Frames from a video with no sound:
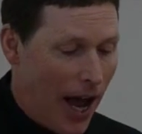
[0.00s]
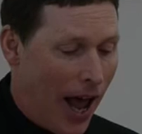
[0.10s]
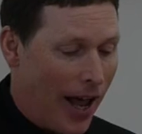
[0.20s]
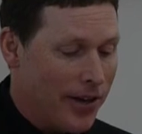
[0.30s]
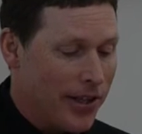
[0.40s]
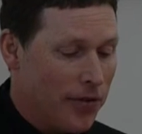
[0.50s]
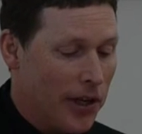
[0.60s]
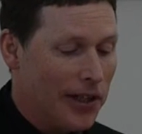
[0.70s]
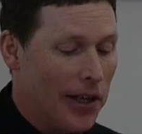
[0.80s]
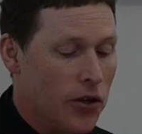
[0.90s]
And it's
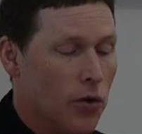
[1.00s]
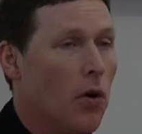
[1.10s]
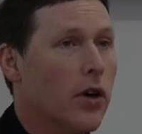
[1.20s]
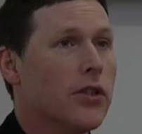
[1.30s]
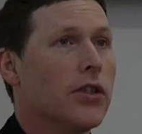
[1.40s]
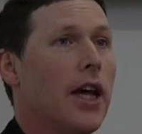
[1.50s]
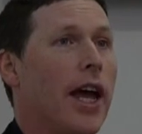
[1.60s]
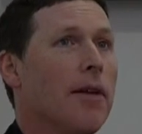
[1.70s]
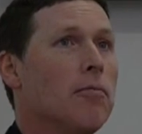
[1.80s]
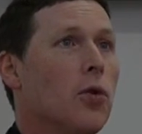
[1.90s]
very clear to us
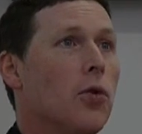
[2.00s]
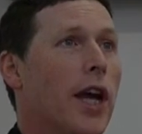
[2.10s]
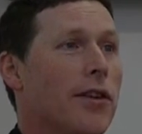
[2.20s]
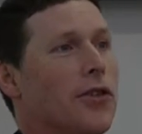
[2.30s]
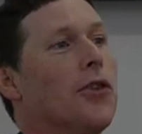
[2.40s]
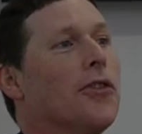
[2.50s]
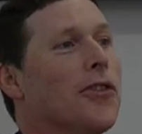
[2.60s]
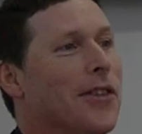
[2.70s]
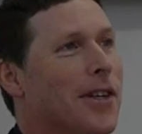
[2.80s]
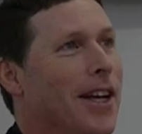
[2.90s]
who get
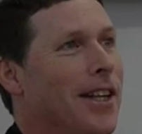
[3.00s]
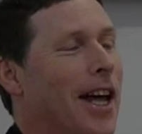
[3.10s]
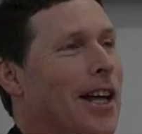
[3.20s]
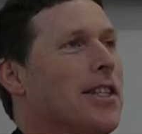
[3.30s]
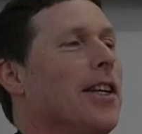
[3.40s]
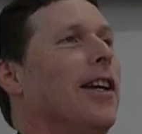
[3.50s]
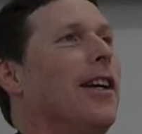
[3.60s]
students that